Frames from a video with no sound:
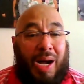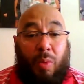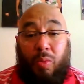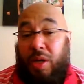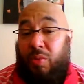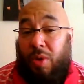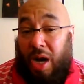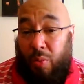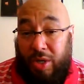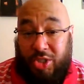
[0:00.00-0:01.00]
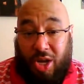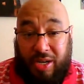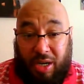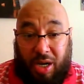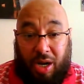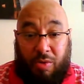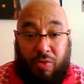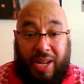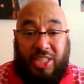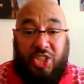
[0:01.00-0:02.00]
We're starting a
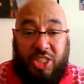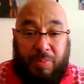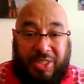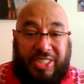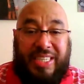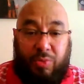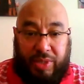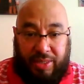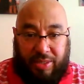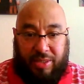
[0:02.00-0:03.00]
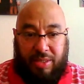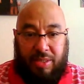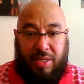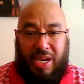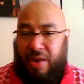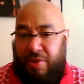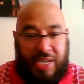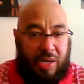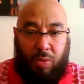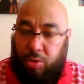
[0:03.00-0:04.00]
relationship series. Every
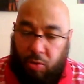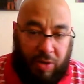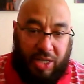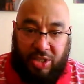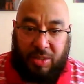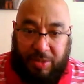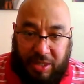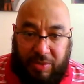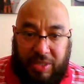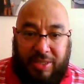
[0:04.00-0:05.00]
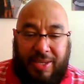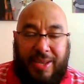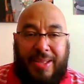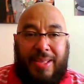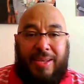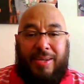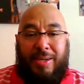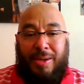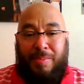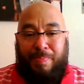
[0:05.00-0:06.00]
year we'll do a relationship series.
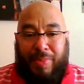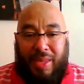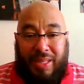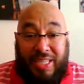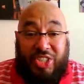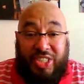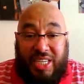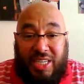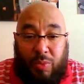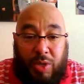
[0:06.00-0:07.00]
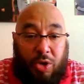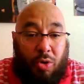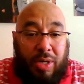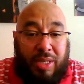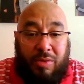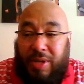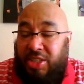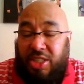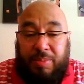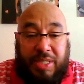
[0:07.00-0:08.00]
Um, this year we're calling the
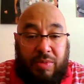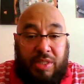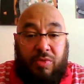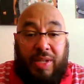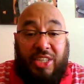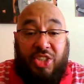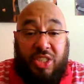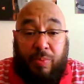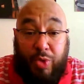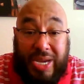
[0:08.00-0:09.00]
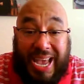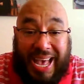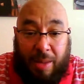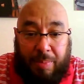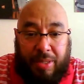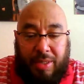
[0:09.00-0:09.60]
relationship series Relationship Rehab